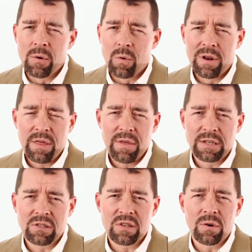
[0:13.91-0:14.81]
One of the
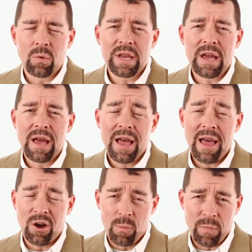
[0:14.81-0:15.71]
things that we
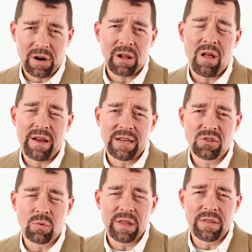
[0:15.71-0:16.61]
help our
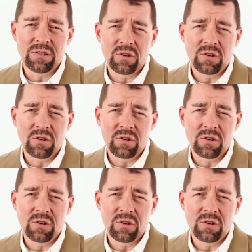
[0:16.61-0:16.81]
clients with is